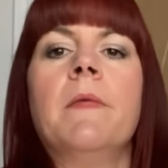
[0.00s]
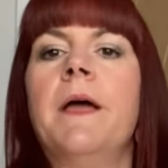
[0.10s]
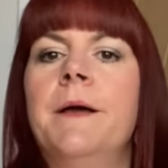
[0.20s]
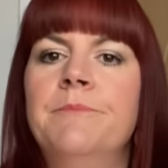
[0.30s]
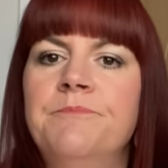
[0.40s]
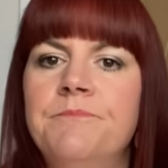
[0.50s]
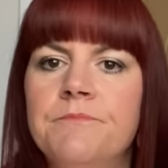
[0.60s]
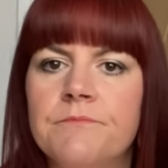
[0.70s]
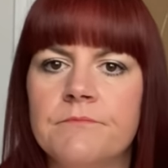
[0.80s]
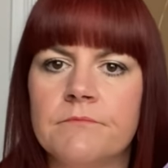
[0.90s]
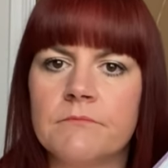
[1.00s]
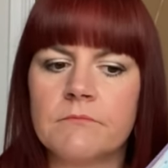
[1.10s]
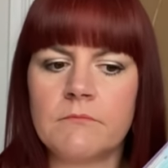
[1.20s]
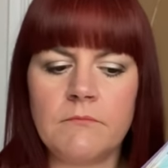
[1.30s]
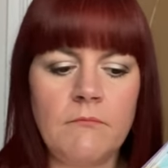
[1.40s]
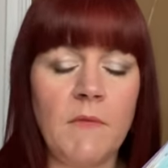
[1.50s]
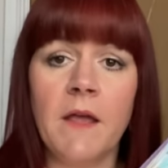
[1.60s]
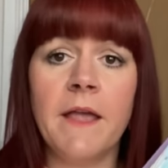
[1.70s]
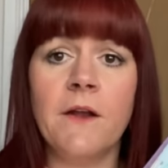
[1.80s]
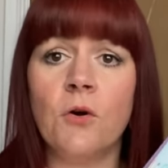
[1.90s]
it.
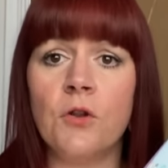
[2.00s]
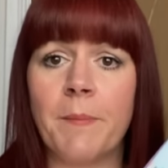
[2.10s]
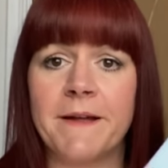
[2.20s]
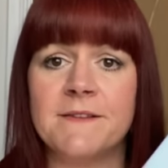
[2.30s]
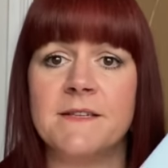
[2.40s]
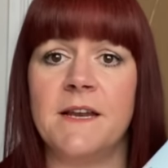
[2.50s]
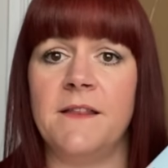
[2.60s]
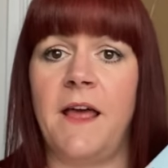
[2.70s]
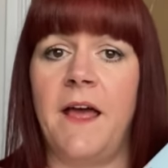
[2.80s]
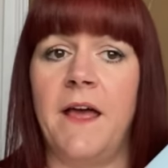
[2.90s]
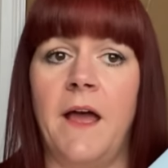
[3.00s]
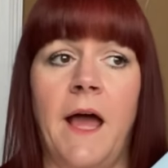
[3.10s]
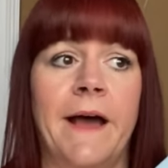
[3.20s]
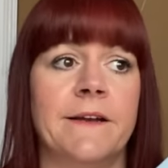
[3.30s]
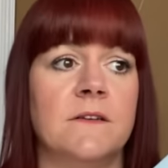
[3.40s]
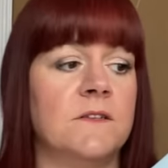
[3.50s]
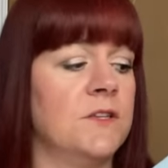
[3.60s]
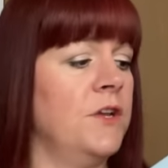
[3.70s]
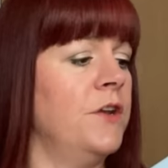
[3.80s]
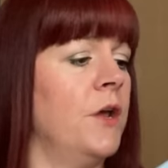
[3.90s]
Again, all the patterns are in there. And,
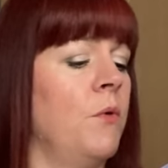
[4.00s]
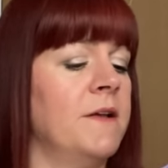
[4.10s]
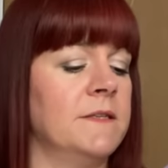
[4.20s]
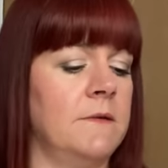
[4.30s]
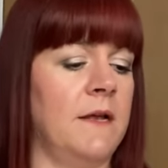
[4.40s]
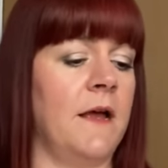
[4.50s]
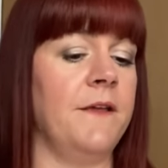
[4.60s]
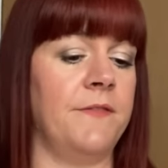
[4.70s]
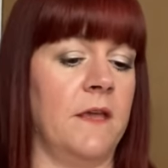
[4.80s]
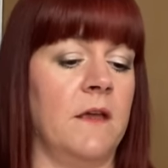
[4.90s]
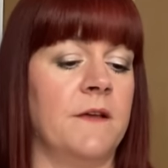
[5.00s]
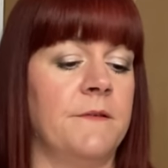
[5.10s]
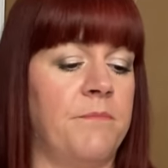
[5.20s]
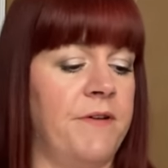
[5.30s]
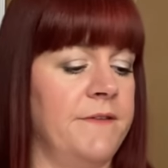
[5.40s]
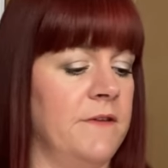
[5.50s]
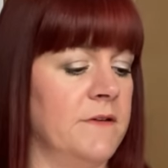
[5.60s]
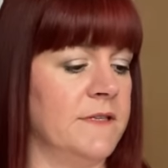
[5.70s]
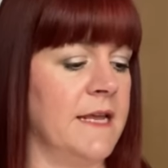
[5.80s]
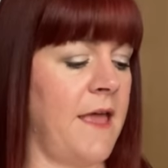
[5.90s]
you know, as a
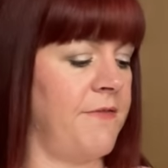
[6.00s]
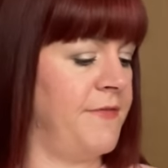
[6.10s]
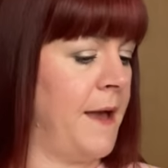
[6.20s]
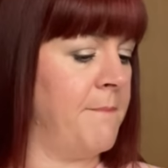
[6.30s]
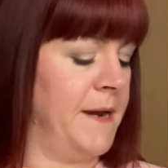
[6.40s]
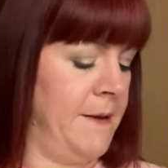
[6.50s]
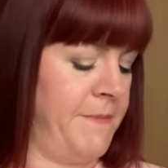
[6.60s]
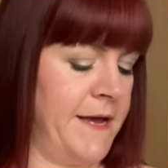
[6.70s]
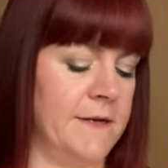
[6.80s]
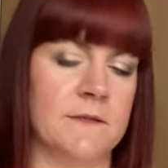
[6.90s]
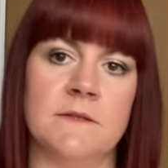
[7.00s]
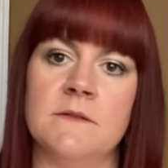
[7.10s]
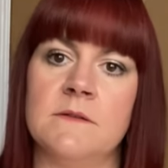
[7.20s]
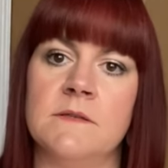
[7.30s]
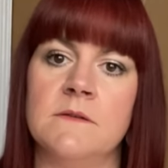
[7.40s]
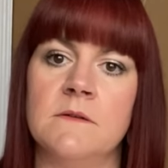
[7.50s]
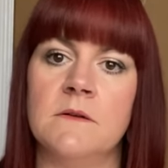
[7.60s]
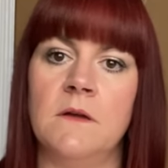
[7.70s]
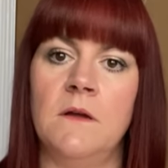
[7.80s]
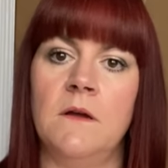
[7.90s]
present, to get that many patterns
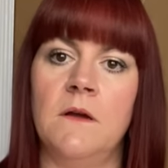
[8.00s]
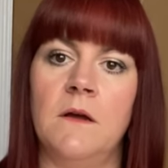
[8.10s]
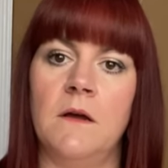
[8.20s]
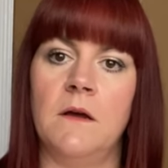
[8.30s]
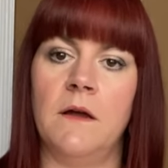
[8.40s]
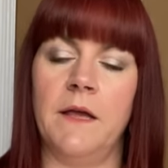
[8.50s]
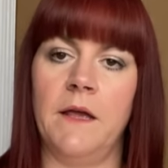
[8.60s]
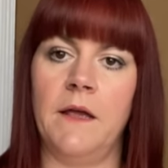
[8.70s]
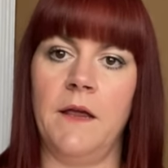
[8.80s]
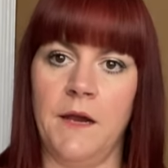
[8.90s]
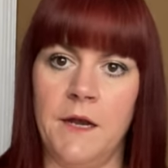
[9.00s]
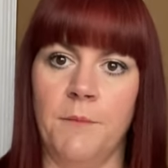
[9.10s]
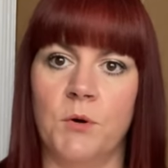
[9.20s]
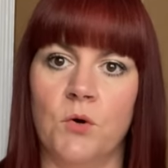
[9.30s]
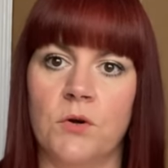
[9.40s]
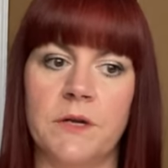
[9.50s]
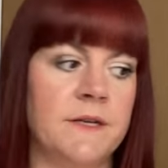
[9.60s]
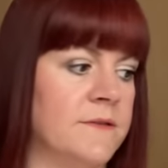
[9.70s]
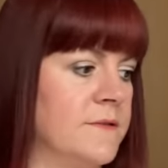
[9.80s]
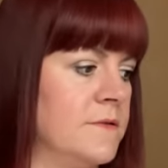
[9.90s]
in a book
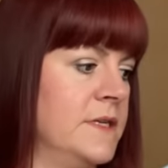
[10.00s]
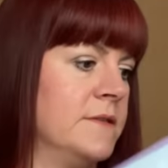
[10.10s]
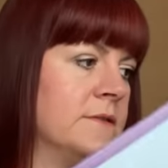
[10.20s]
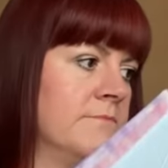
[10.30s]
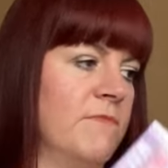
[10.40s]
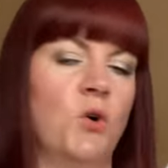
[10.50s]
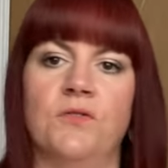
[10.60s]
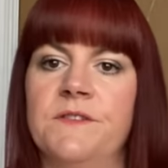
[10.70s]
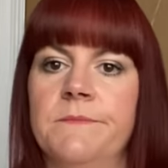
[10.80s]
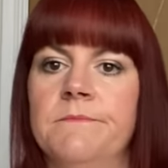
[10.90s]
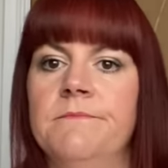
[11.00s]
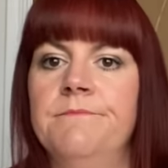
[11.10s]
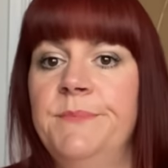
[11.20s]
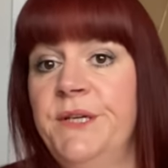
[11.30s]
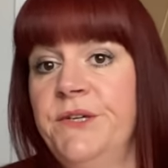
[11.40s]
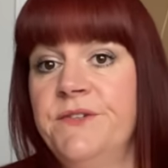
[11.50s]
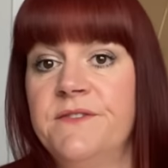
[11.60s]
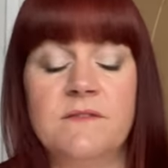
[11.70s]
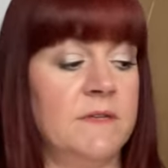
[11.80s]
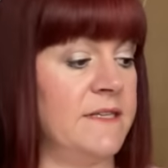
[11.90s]
is awesome,
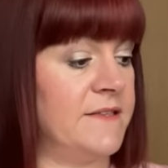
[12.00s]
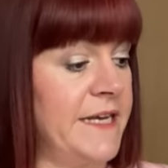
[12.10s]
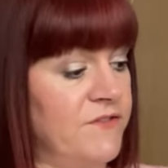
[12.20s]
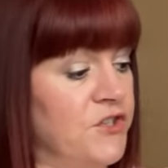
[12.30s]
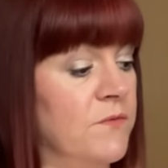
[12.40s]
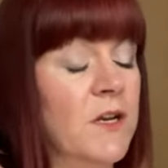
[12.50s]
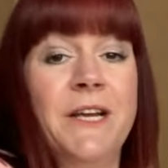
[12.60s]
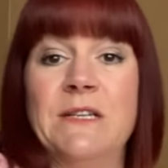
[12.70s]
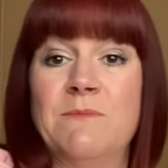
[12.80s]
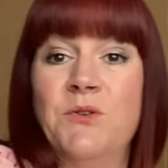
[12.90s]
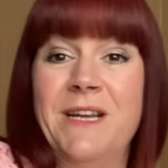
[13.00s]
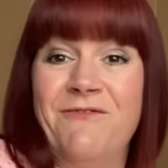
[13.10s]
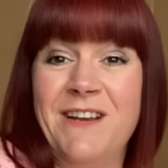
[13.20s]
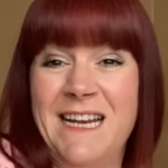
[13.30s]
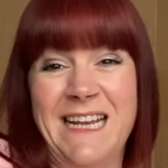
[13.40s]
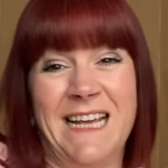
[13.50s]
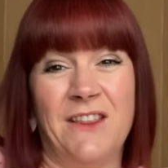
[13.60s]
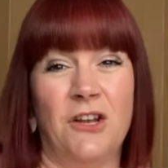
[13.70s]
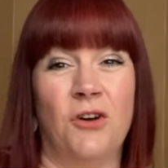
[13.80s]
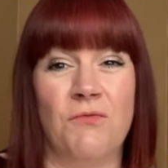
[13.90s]
because it saves you loads of money, really, in
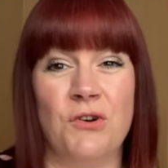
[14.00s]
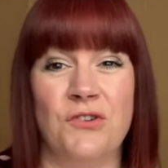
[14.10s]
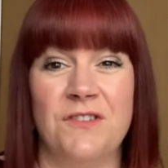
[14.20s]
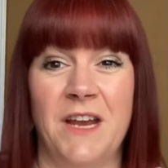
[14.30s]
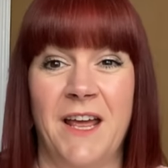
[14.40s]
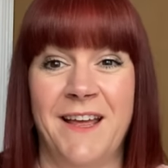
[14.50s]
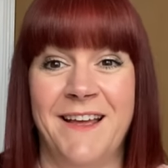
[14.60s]
the long run, doesn't it?